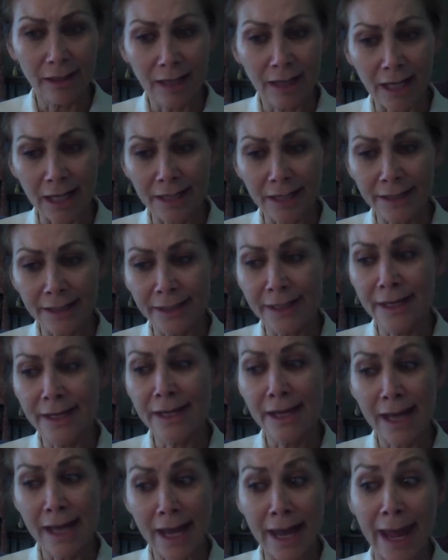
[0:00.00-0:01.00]
I
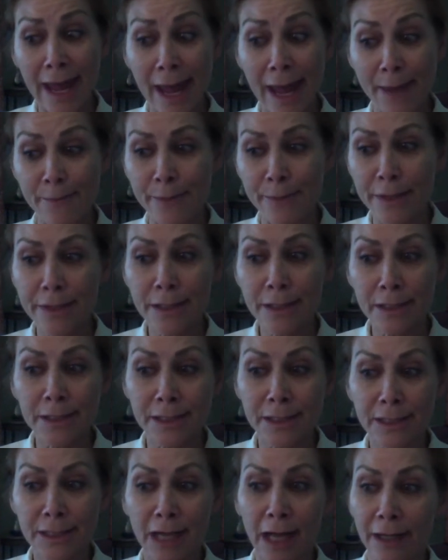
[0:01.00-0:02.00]
am
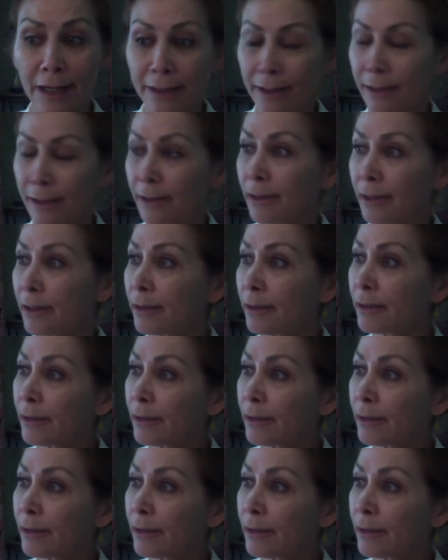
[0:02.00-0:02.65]
dying